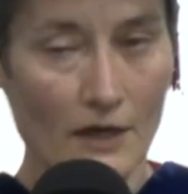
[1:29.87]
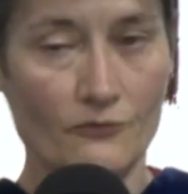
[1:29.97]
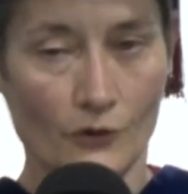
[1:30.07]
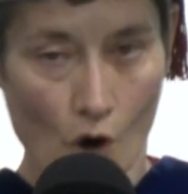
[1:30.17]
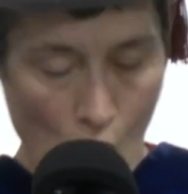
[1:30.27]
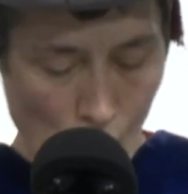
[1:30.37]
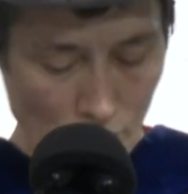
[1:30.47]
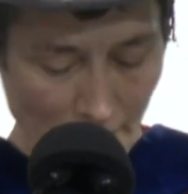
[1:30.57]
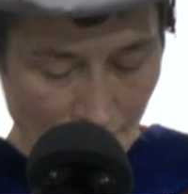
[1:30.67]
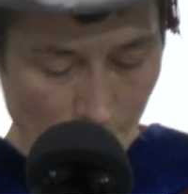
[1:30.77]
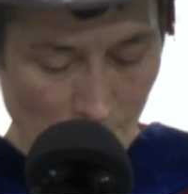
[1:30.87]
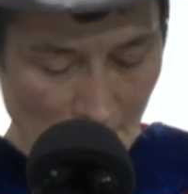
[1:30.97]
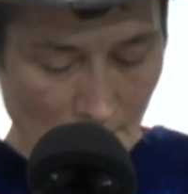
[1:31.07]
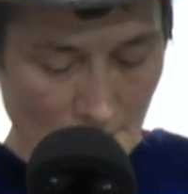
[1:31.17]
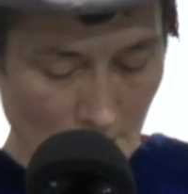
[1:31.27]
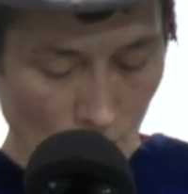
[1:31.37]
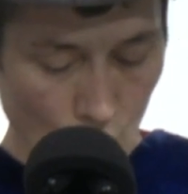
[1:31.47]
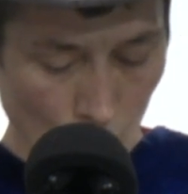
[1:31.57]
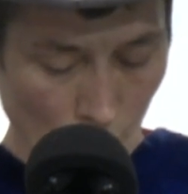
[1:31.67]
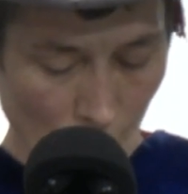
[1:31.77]
and for all living beings in the
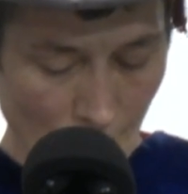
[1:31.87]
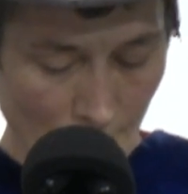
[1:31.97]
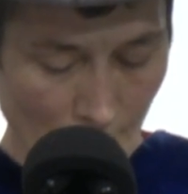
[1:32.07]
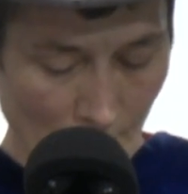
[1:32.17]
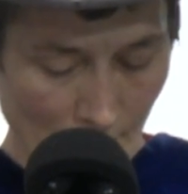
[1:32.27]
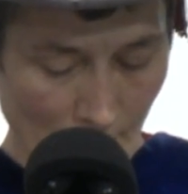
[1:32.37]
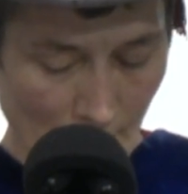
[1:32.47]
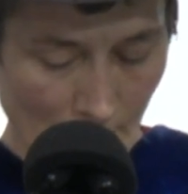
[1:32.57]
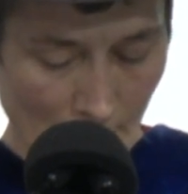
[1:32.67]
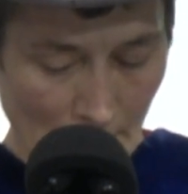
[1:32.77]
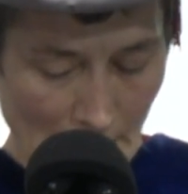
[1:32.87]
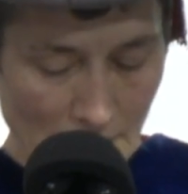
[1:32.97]
world. And